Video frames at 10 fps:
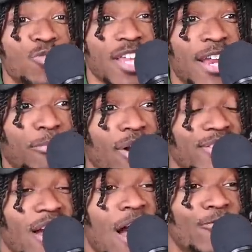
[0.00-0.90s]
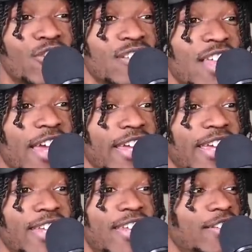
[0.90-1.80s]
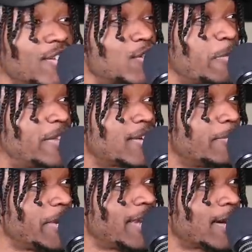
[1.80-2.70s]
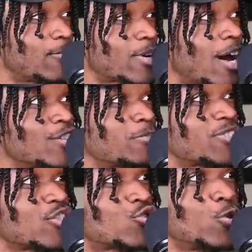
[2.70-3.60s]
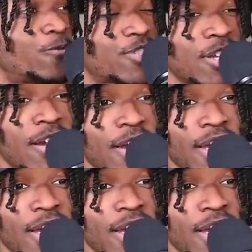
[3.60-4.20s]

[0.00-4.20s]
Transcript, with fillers: said in press conferences that he doesn't speak to the media with one hundred percent truths.